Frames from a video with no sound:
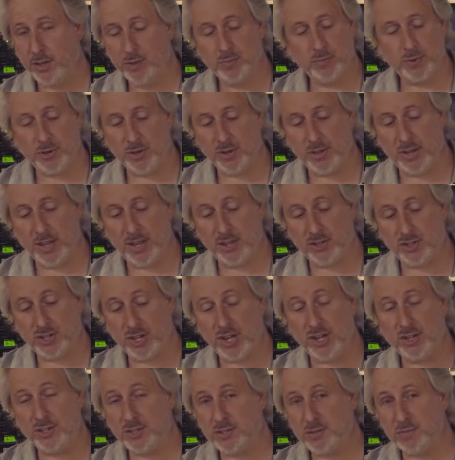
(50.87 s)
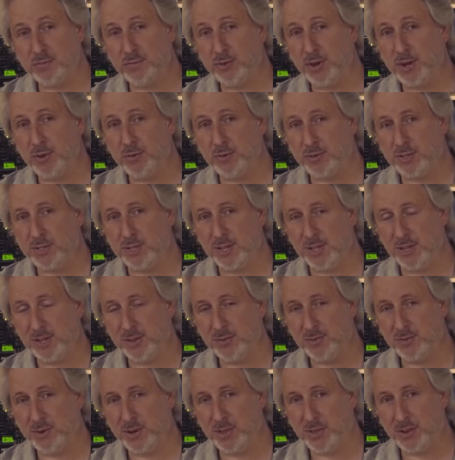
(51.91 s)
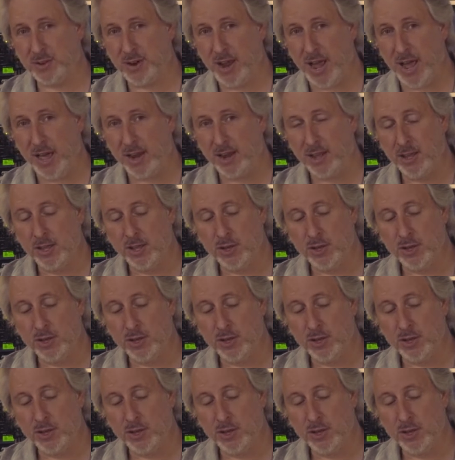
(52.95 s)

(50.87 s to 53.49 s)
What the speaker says: but you can't change the frequency where they're at.